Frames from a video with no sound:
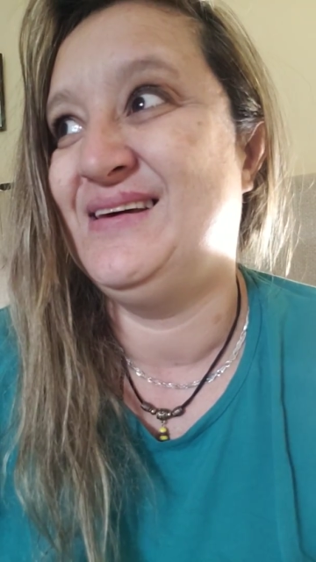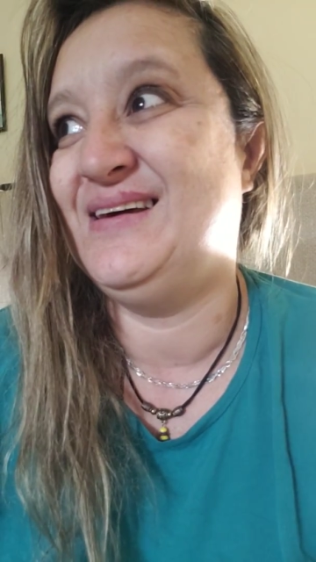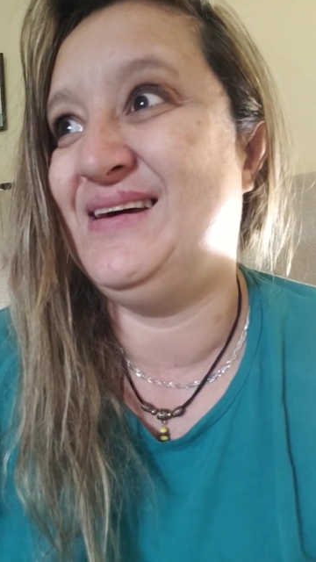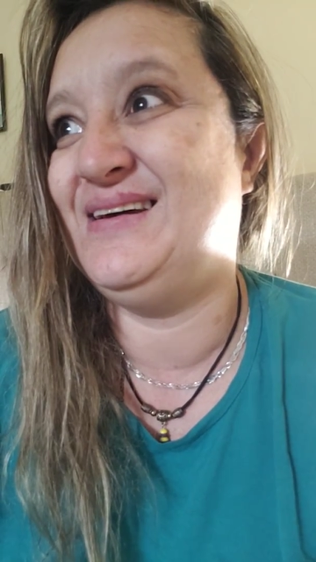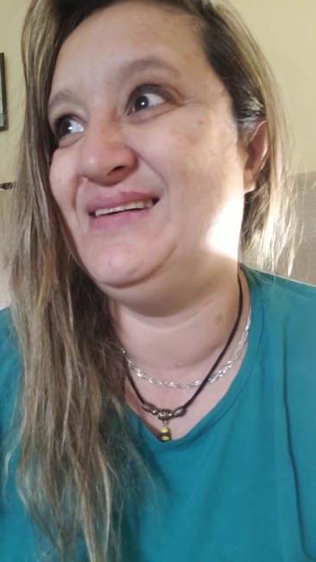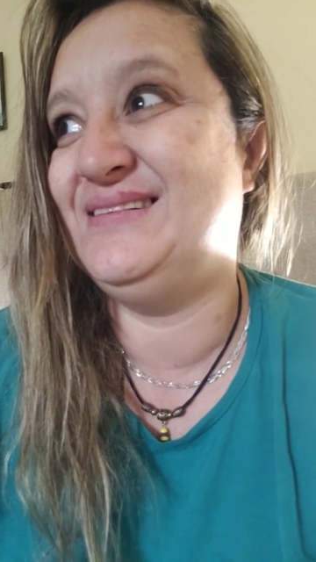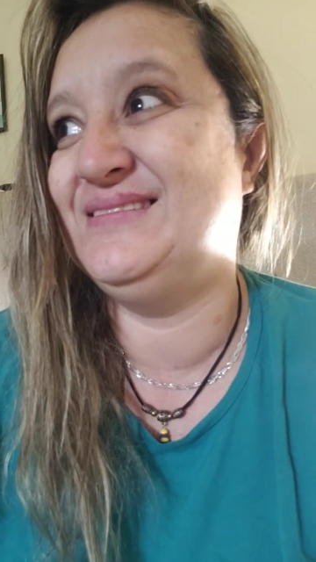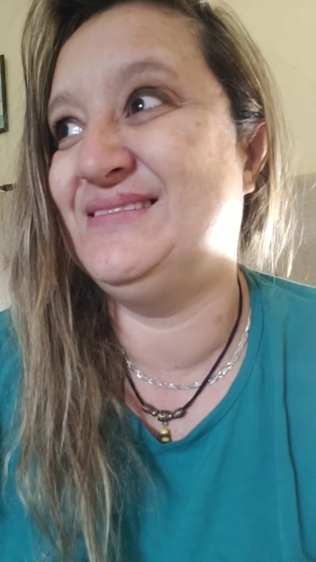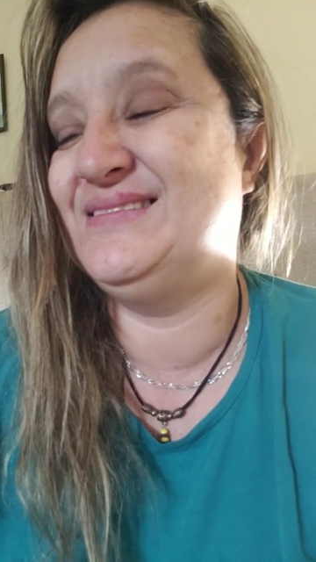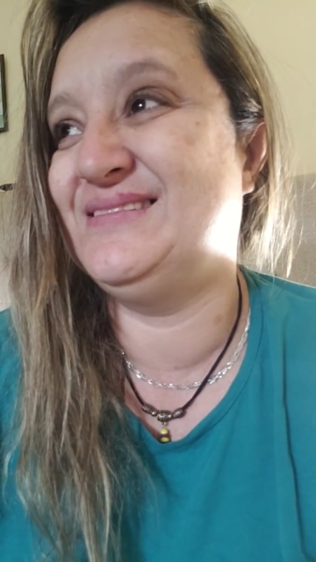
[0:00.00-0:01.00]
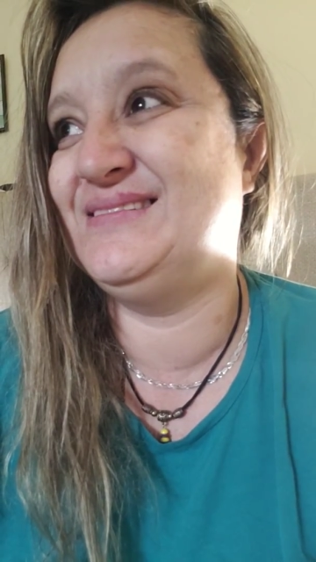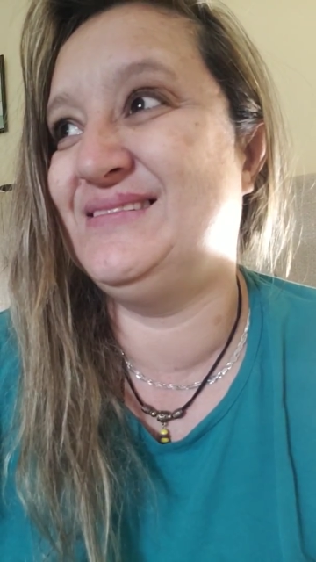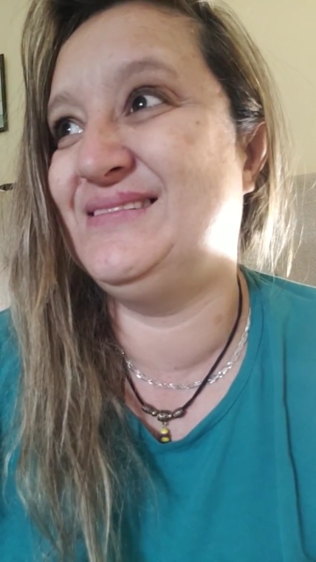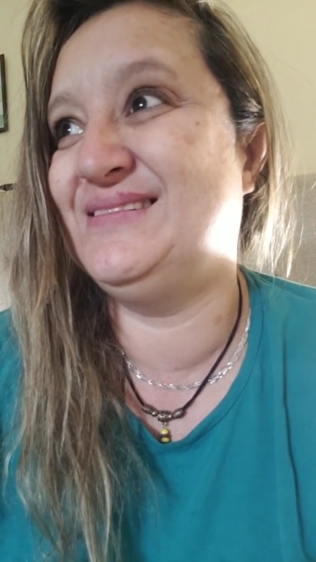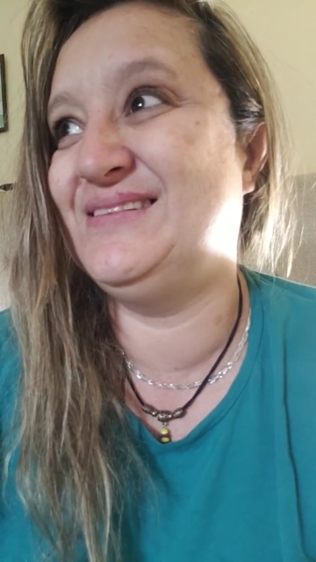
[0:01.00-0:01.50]
And,
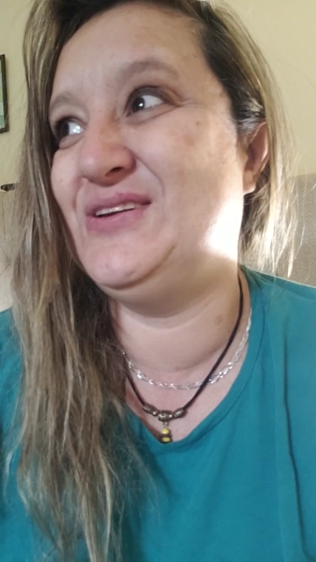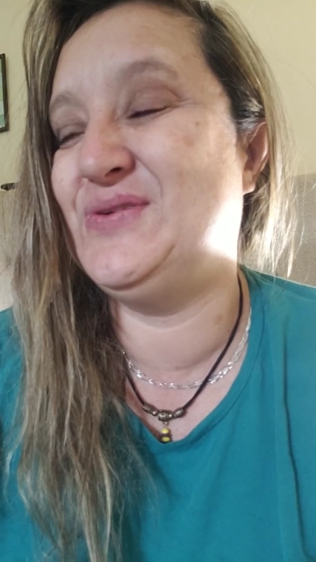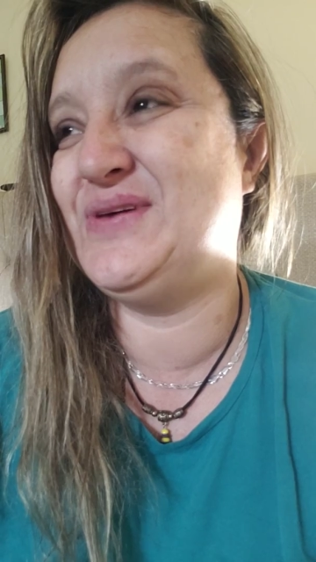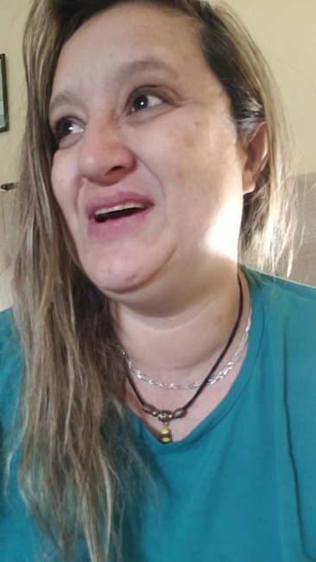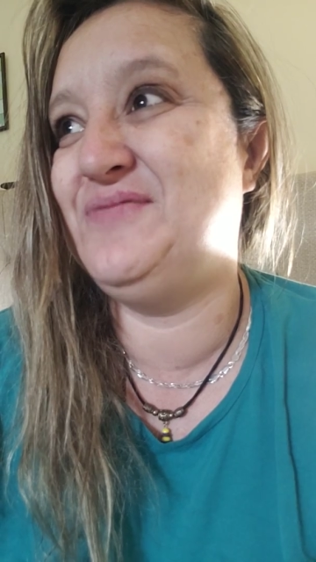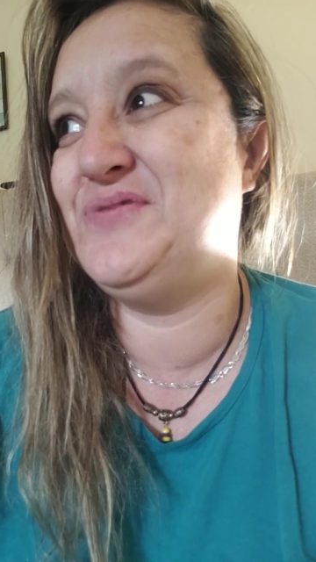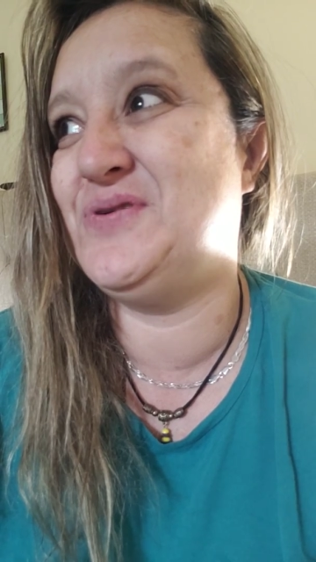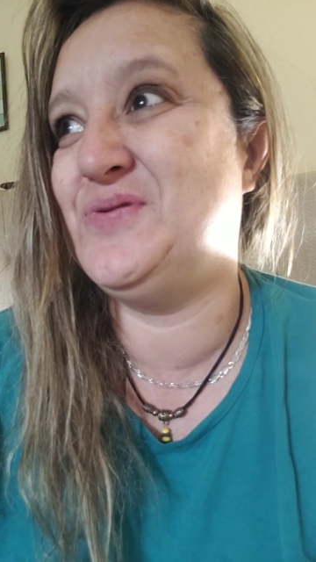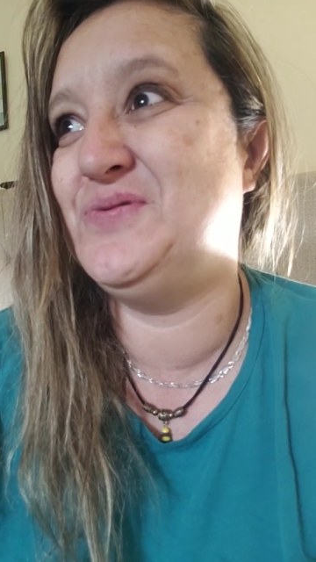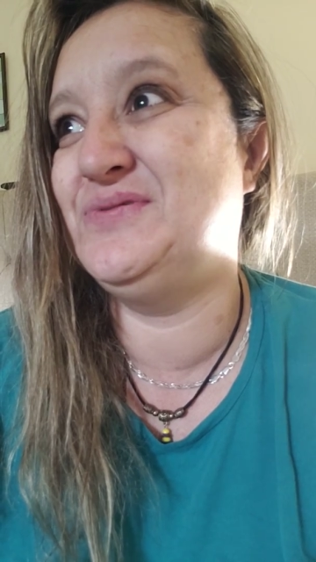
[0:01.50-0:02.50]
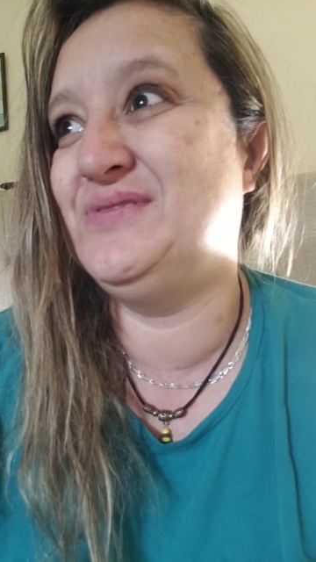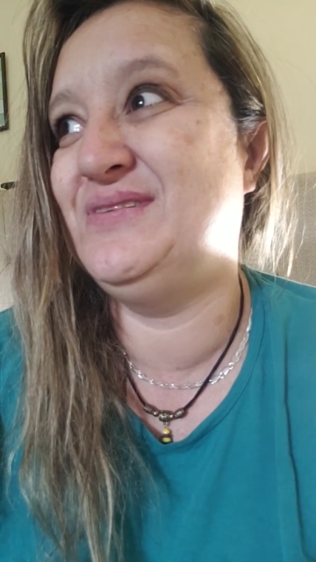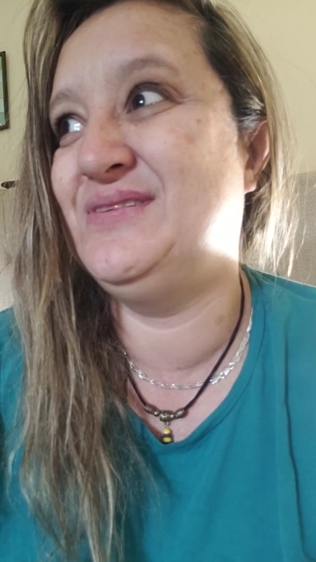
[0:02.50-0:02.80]
you know, they have their own